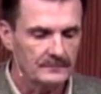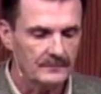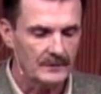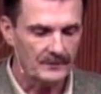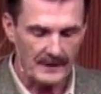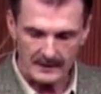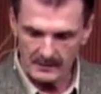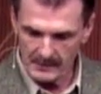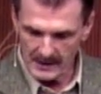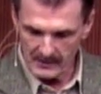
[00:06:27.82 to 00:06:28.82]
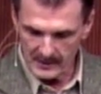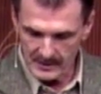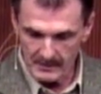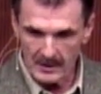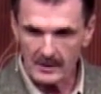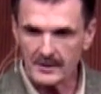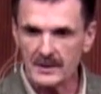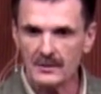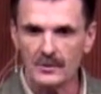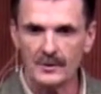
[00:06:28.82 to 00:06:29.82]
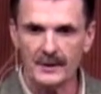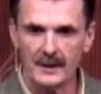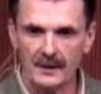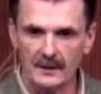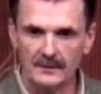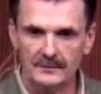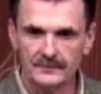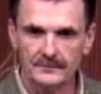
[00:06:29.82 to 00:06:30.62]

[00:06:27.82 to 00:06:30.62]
The fact of the matter is, America's still going to hell.